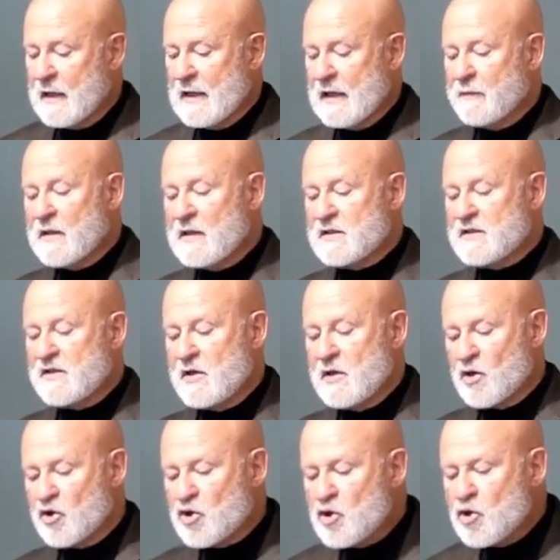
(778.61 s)
It means the
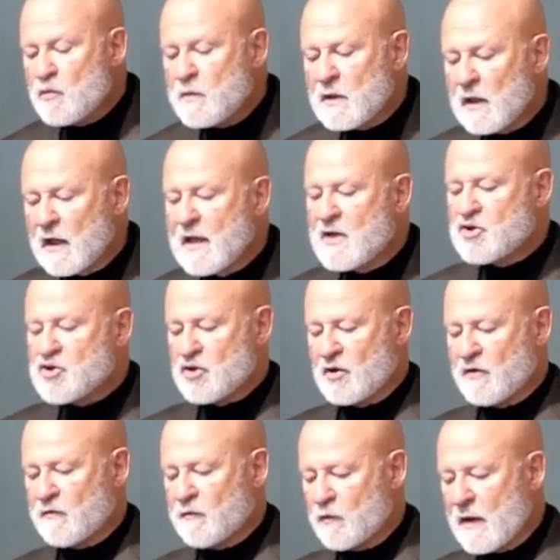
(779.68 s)
accumulation
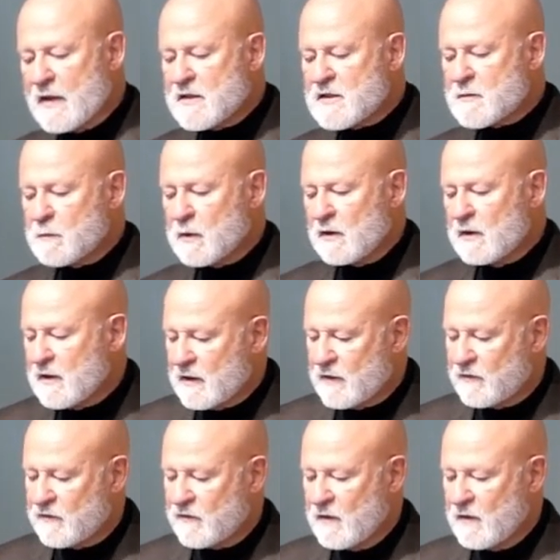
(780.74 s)
of race belief